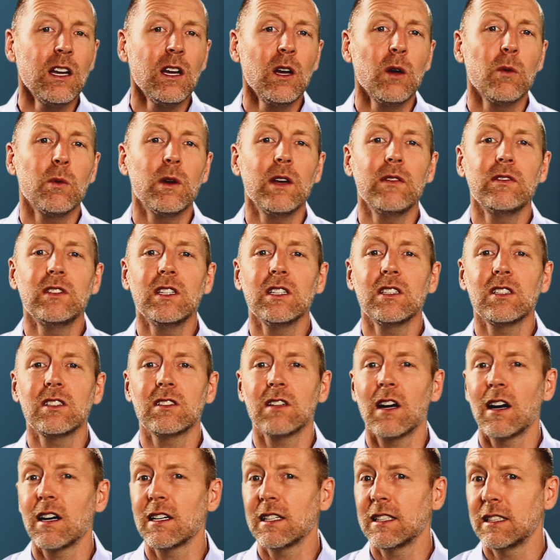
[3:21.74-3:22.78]
We've just
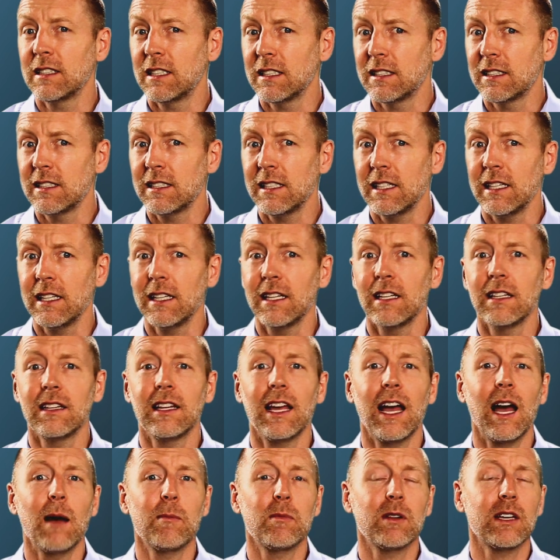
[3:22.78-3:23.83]
started to see the
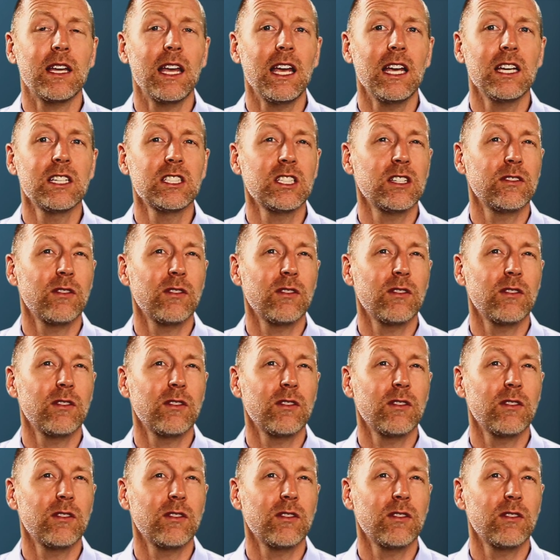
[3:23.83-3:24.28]
application